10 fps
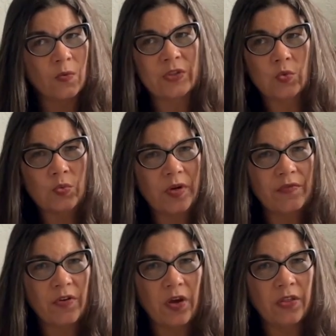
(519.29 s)
which was one
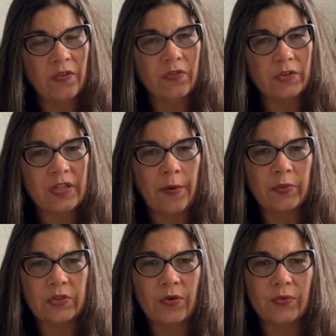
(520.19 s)
of the first
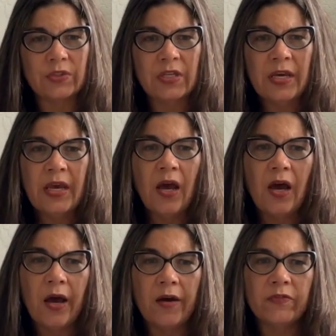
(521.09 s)
episodes
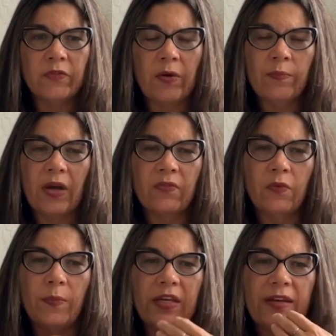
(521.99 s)
of
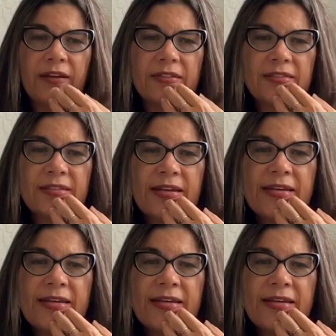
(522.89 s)
Mindful Mondays.